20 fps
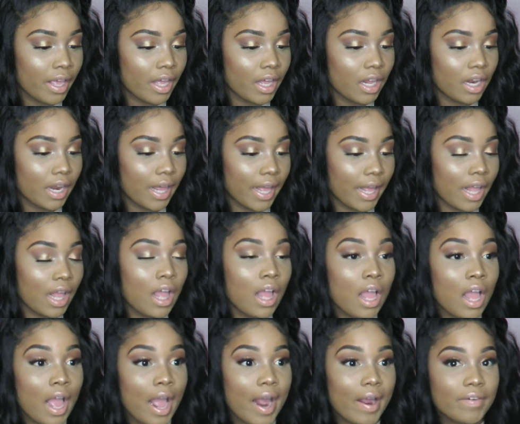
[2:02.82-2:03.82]
yeah, like
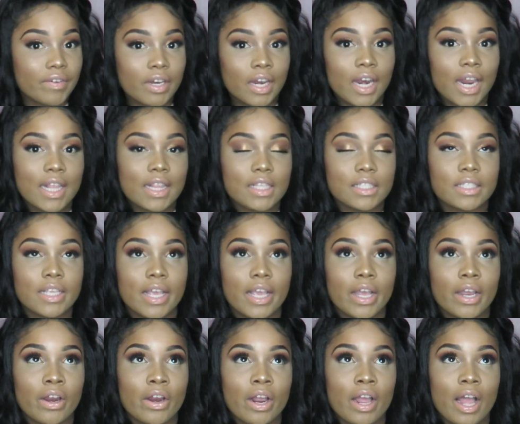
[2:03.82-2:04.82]
I really like this
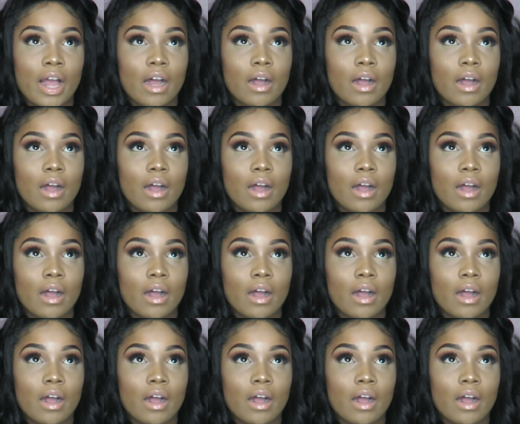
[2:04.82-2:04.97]
hair.